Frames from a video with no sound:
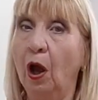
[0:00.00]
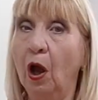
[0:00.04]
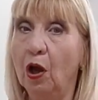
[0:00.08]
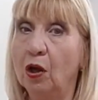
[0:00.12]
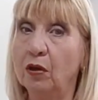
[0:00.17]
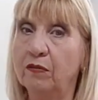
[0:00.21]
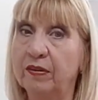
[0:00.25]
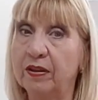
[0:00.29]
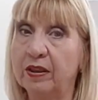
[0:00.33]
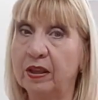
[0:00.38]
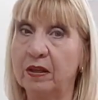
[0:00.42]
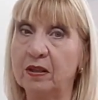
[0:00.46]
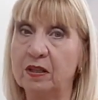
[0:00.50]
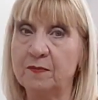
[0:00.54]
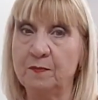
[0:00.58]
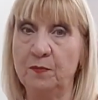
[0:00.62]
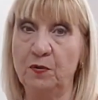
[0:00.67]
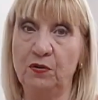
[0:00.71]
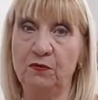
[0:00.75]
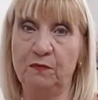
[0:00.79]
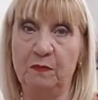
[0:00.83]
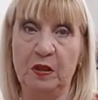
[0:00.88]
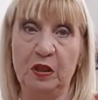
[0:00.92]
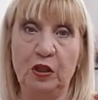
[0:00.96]
over those
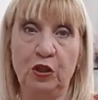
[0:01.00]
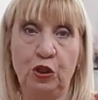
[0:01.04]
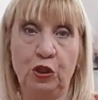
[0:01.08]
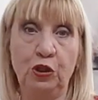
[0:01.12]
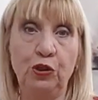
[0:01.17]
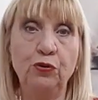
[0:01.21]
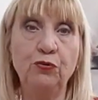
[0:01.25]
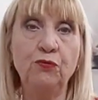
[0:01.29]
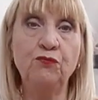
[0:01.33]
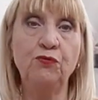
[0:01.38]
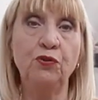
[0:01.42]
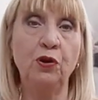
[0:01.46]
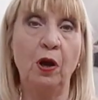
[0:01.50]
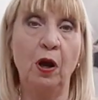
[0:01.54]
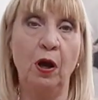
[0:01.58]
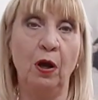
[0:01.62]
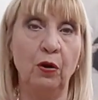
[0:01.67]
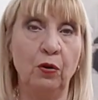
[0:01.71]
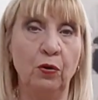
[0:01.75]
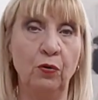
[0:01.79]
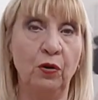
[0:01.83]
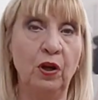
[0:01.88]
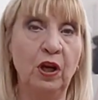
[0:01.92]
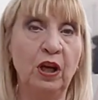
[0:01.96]
movements. You
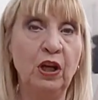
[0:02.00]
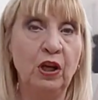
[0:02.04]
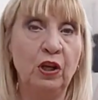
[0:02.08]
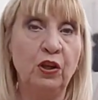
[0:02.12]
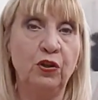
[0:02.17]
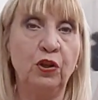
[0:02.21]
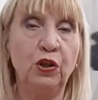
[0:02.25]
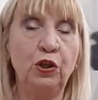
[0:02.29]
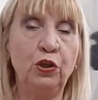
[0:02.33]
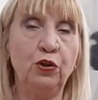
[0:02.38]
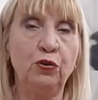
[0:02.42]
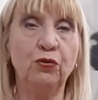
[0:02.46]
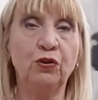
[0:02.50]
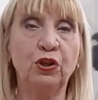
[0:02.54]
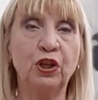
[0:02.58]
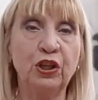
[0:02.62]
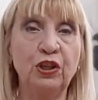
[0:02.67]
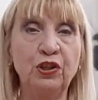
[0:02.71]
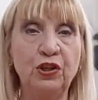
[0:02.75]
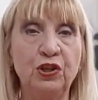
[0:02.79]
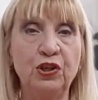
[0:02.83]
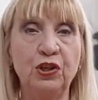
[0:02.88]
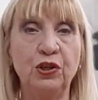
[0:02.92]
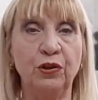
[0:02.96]
know that you
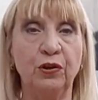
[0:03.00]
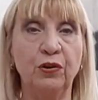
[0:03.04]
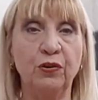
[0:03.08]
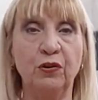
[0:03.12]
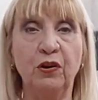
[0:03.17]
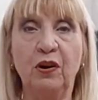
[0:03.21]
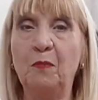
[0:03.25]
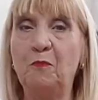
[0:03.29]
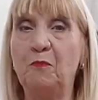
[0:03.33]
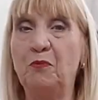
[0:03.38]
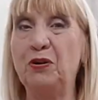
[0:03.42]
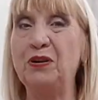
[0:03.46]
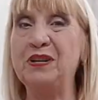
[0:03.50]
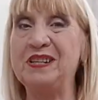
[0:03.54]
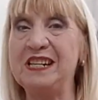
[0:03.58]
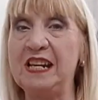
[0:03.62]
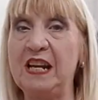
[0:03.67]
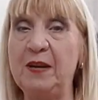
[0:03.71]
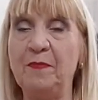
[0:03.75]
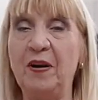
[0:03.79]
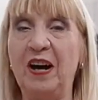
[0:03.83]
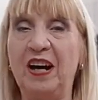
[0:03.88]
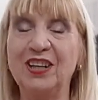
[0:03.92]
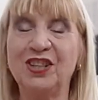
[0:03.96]
can do
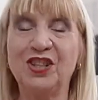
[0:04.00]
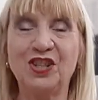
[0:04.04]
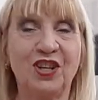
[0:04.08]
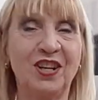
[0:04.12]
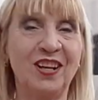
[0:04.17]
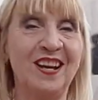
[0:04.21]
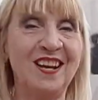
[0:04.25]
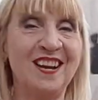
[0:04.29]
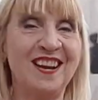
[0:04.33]
pretty much